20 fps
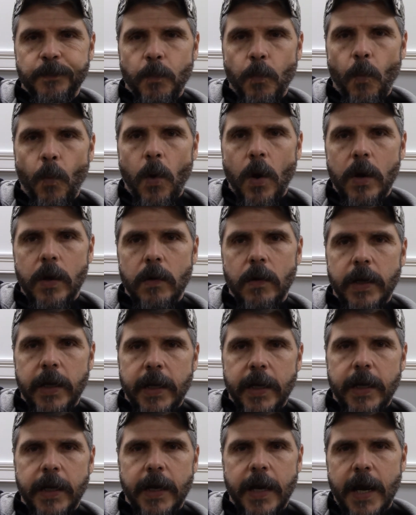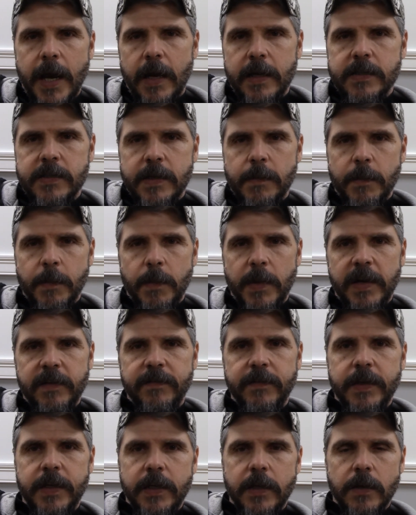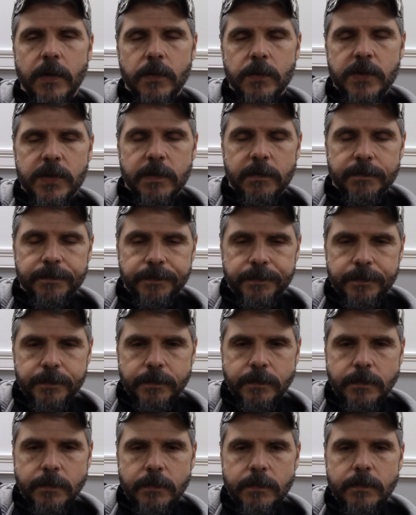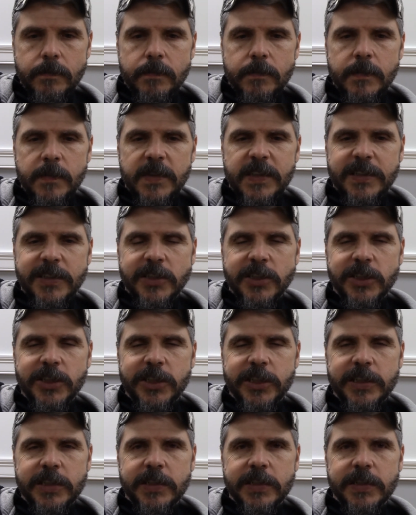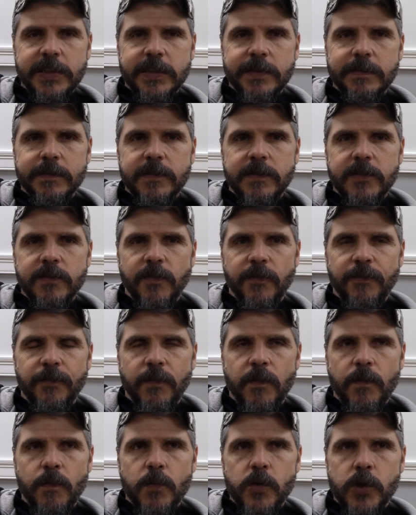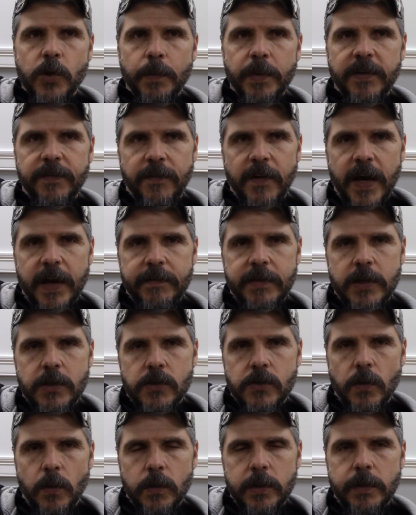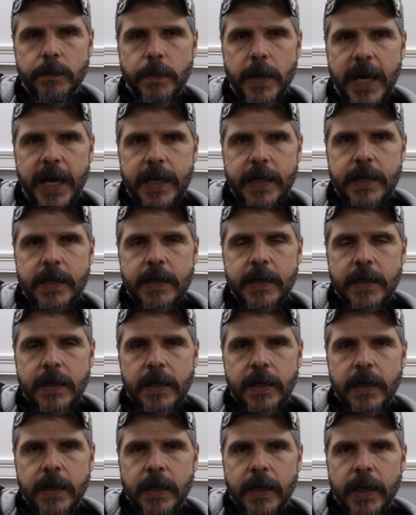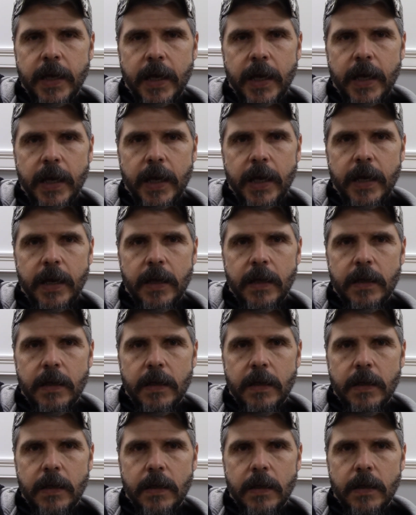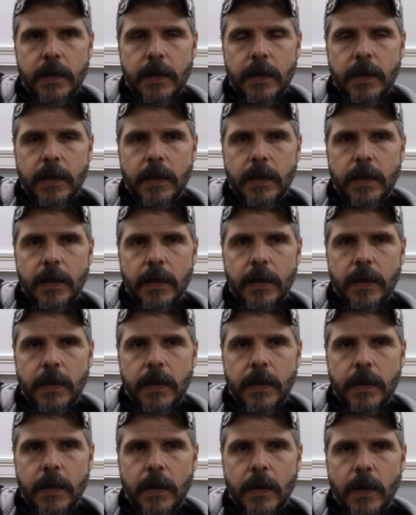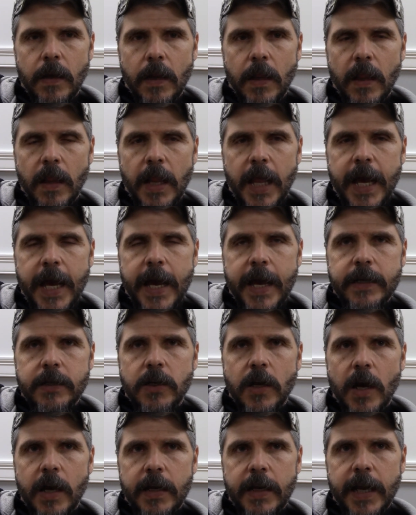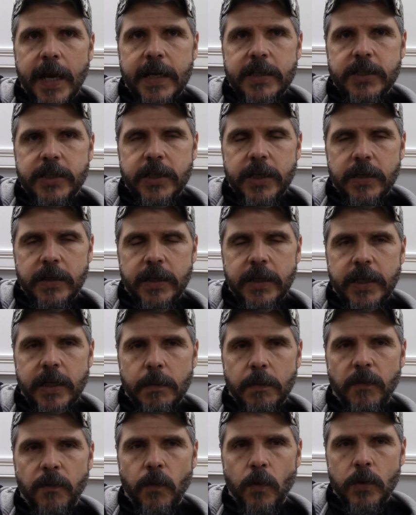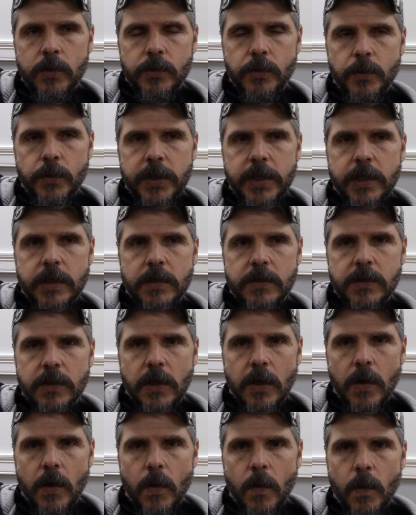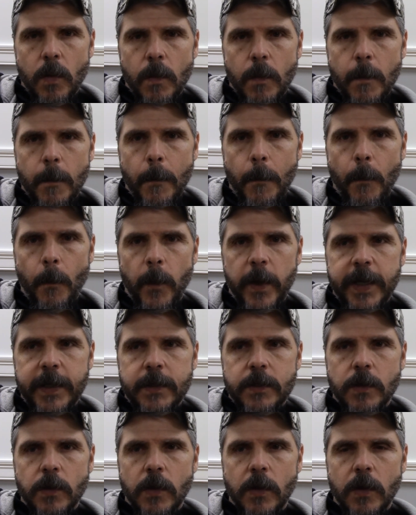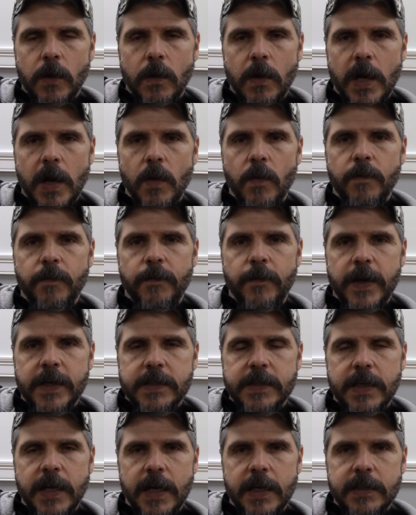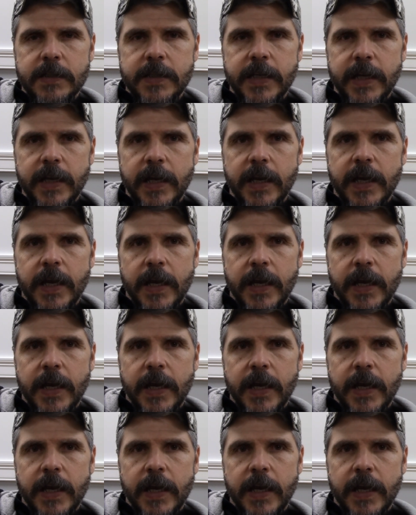wandering in and out of some of my videos. She'll be 5 years old in May, and not last year, the year before, 2 years ago, we took her out pheasant hunting